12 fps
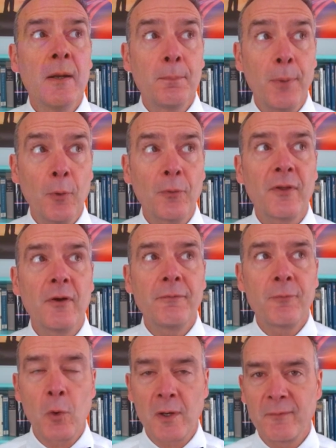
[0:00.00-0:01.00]
both
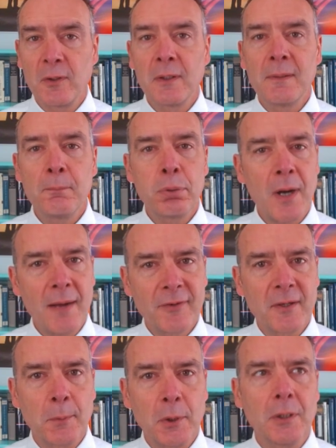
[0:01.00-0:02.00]
affordable and
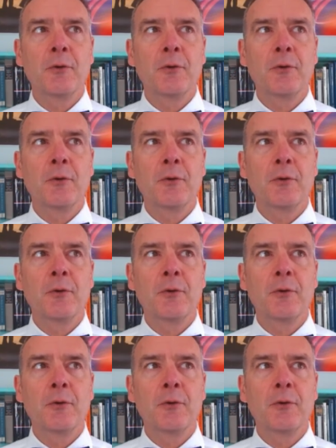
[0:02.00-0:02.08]
profitable.